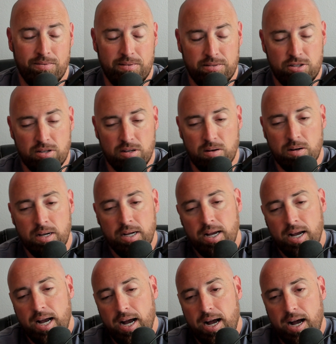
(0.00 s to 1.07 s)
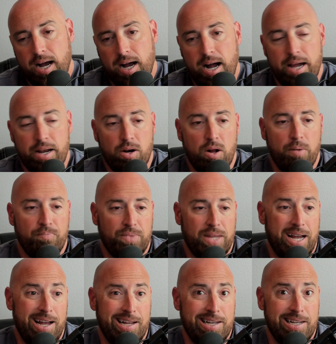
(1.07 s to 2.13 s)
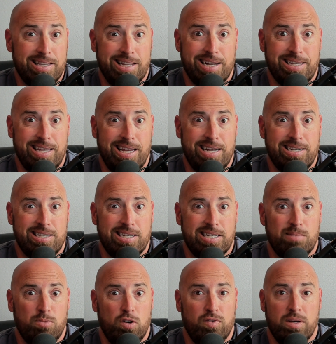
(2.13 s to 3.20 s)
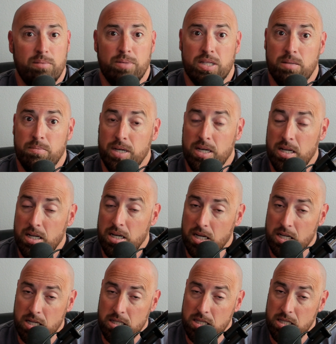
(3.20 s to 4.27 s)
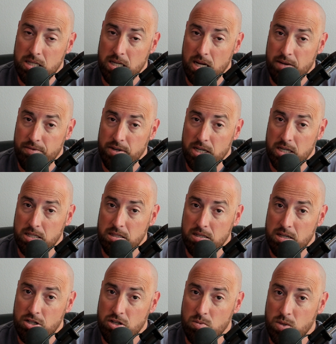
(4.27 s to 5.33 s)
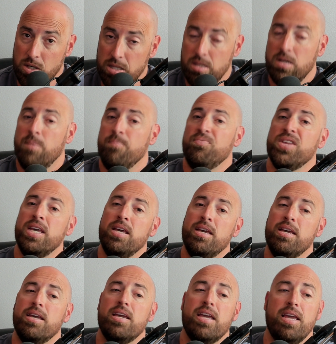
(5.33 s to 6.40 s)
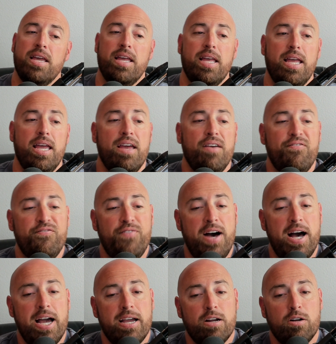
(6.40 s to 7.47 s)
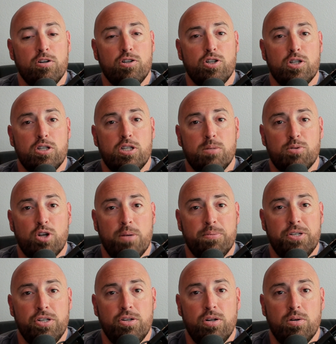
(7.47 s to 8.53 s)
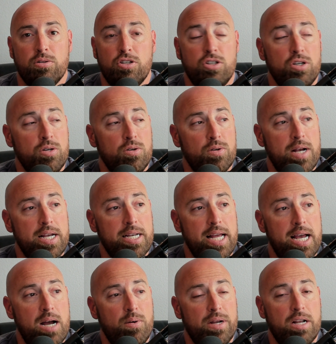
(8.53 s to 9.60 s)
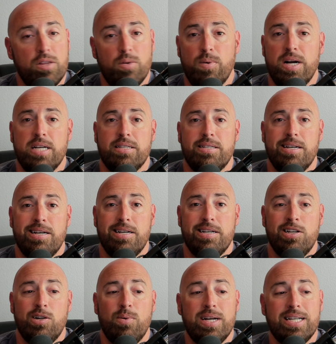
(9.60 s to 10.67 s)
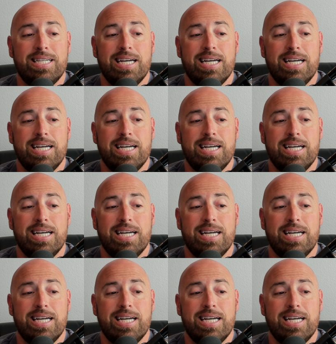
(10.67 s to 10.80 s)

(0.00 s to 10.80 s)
So I don't know. I didn't like the end of this movie, but the beginning I didn't have any contention with. If I earned your subscription, you know what to do right now. And otherwise, you know what?